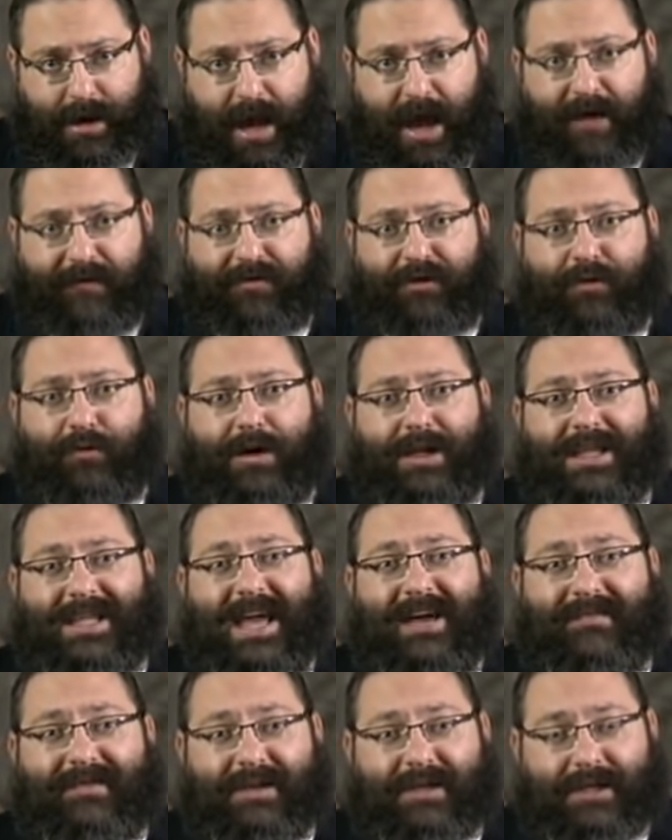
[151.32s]
after a
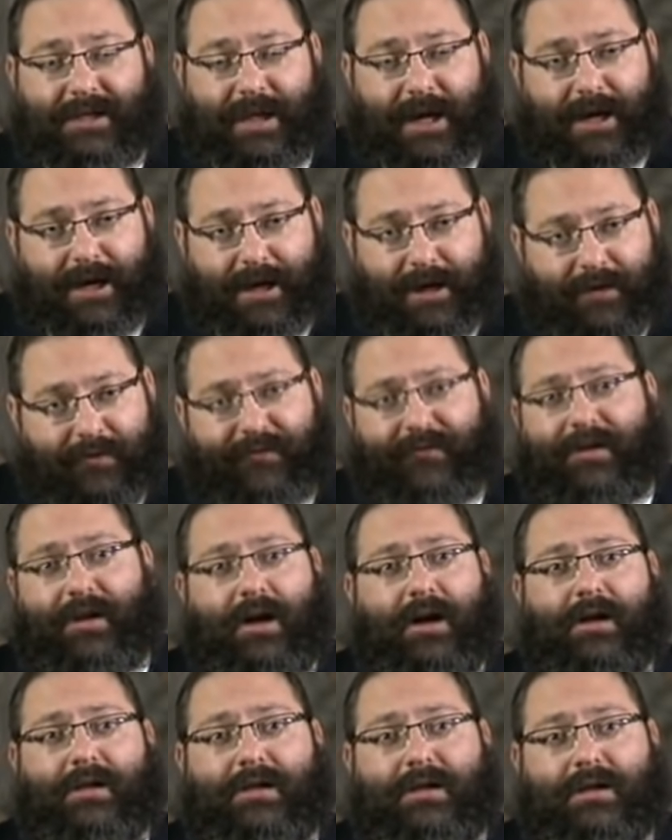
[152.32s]
devastating
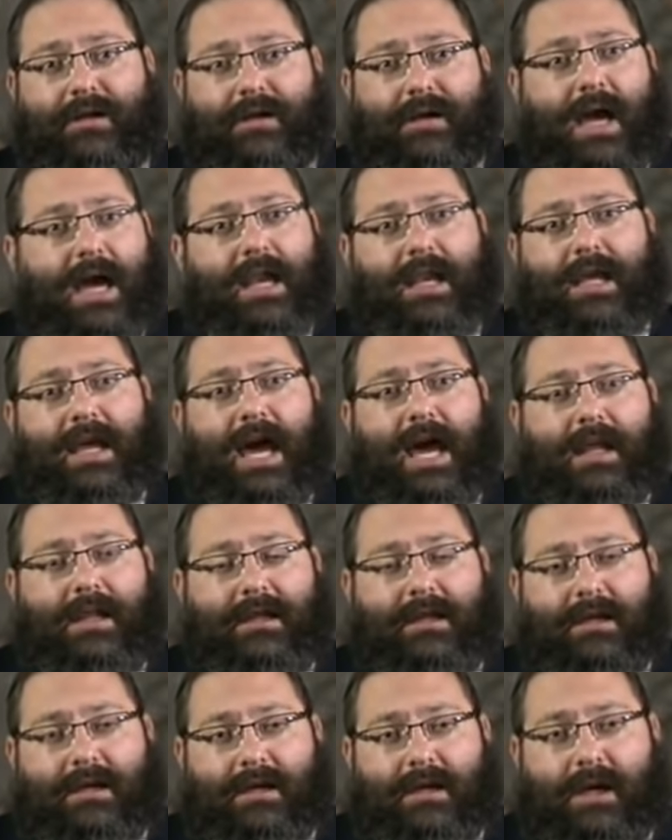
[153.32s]
flood, and
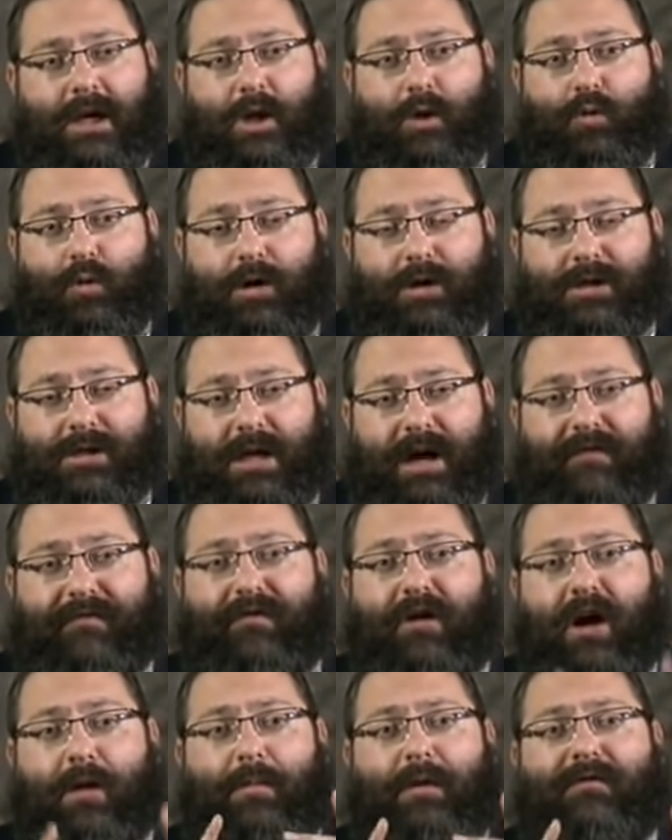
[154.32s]
yet it was
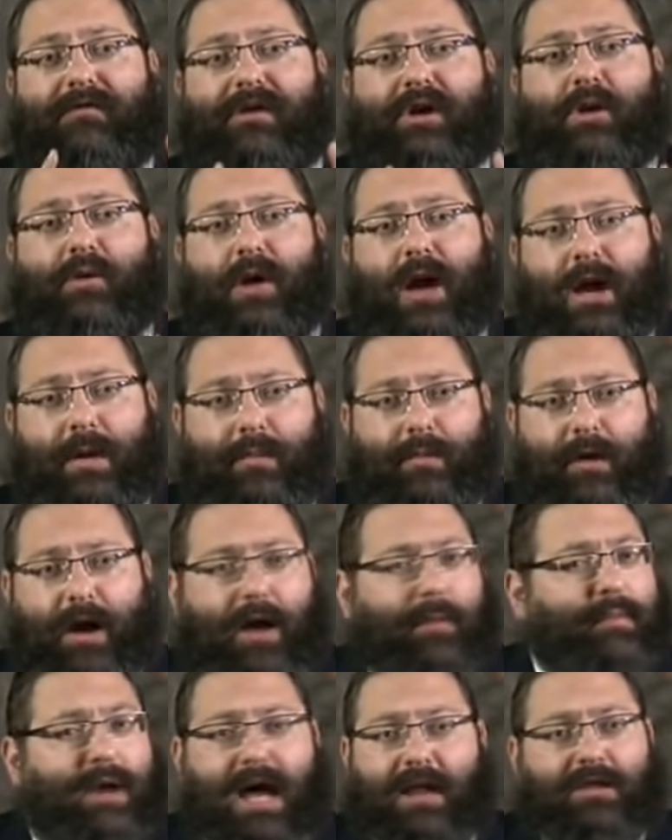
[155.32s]
Avram Avinu,
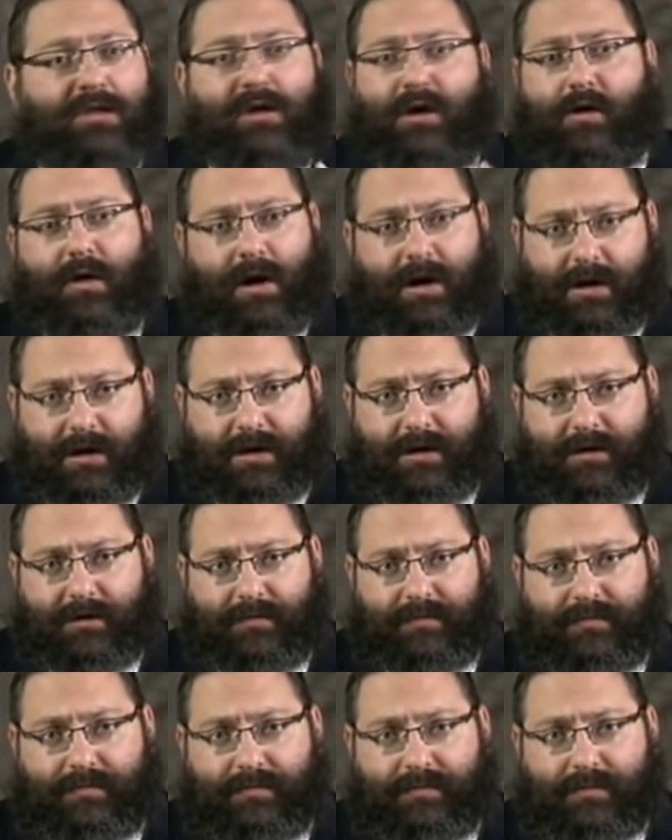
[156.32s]
Abraham, not Noah,
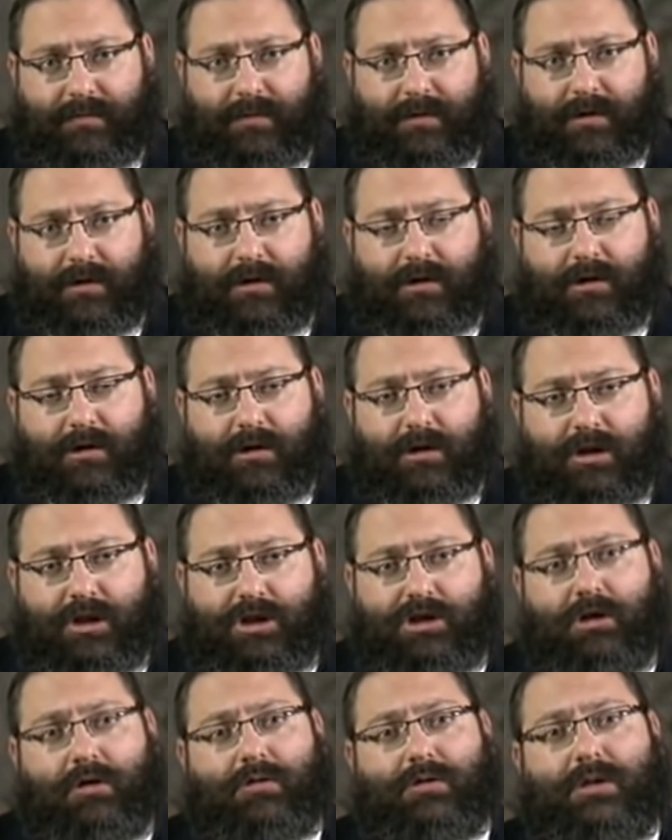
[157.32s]

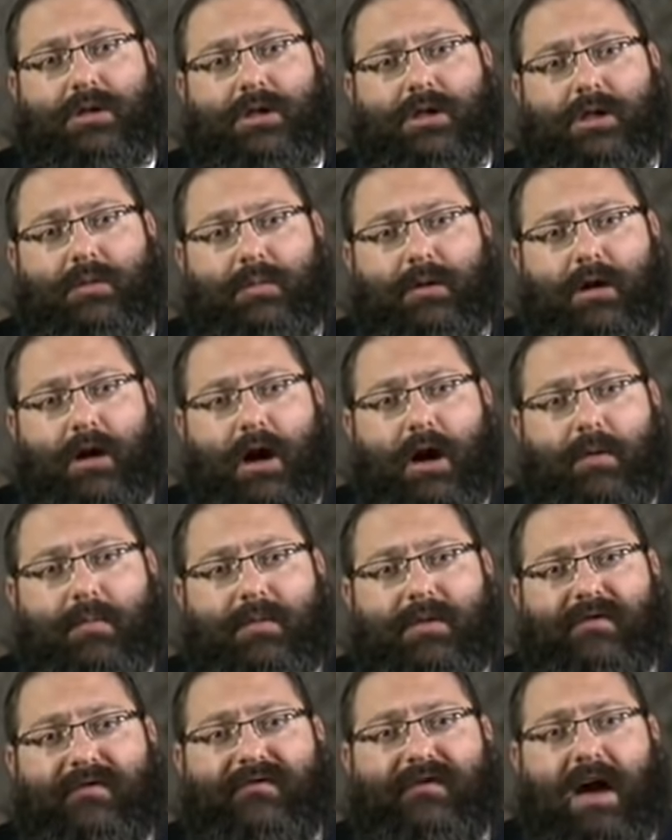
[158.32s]
chosen to become
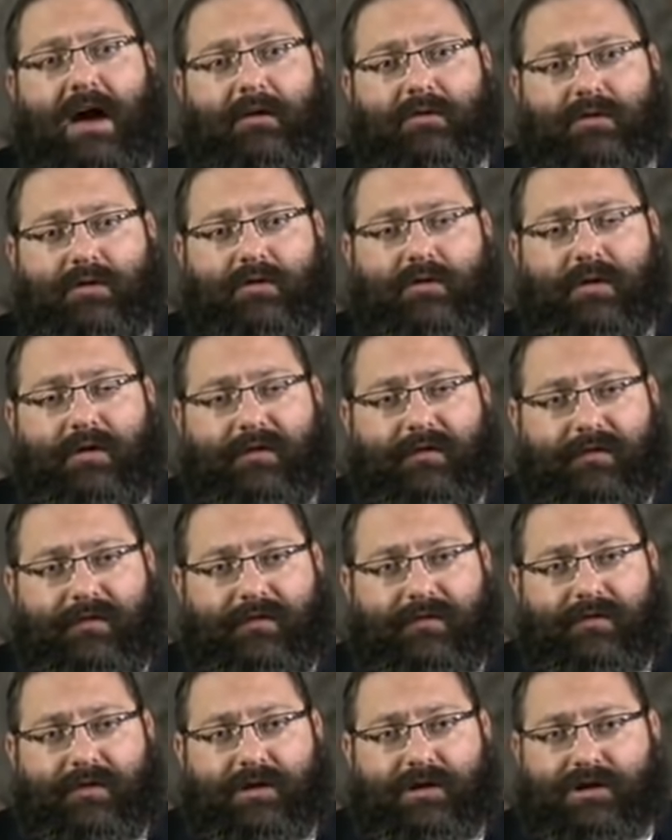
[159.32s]
the founder
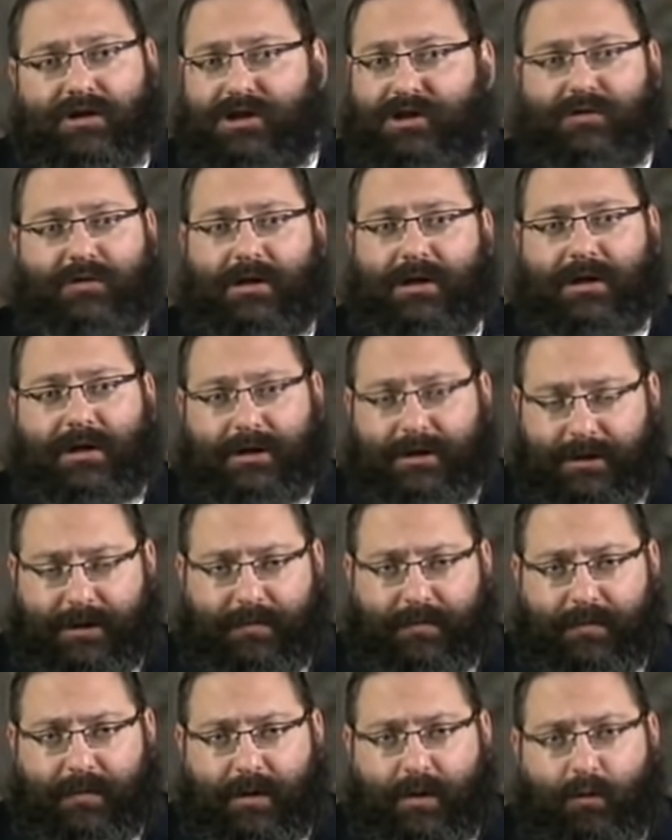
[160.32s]
of Judaism.
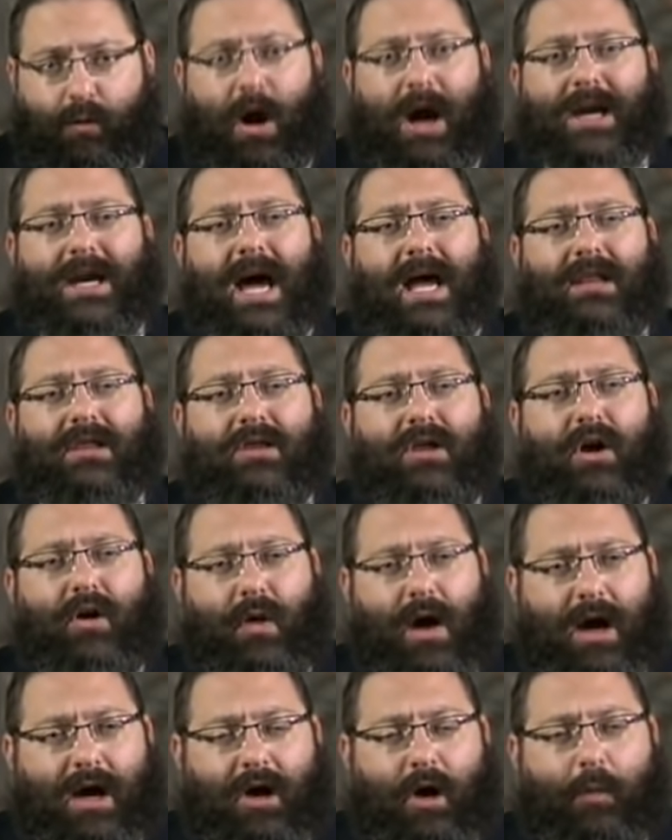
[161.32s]
Why not
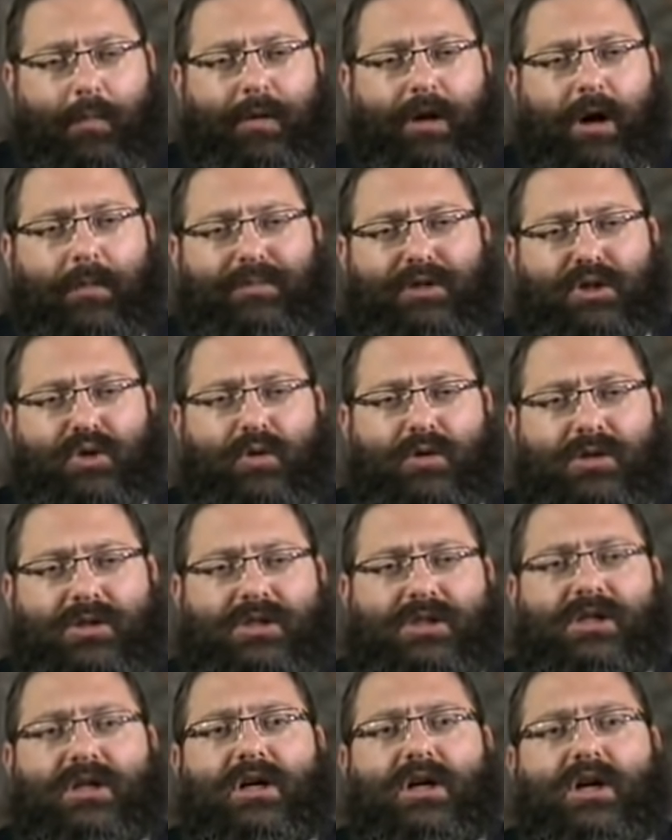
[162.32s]
Noah? Open up
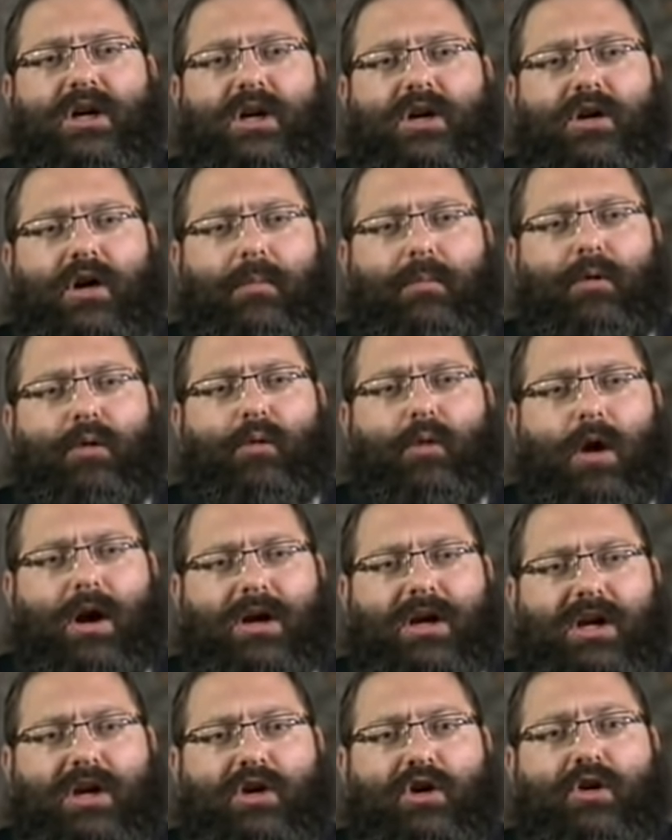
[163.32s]
source number
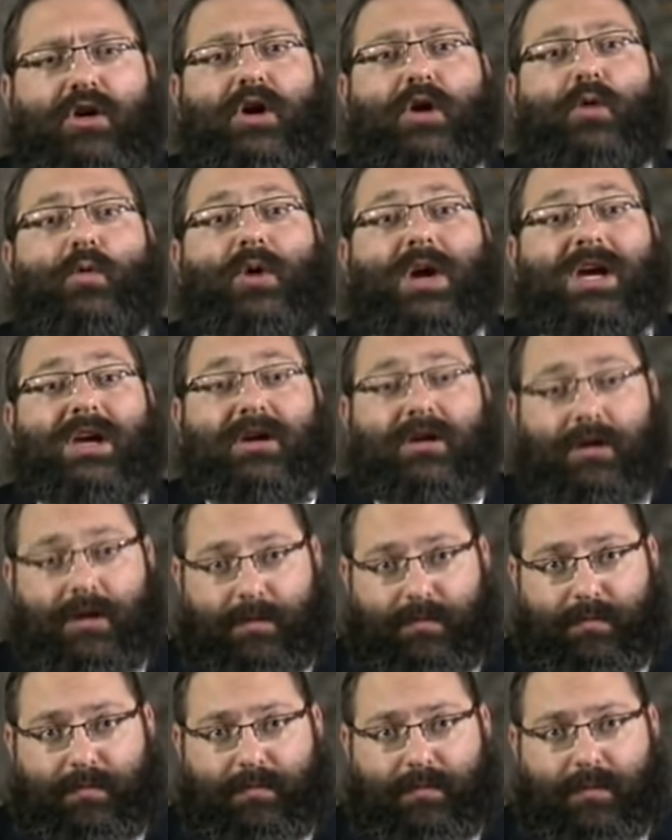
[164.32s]
1 in your curriculum.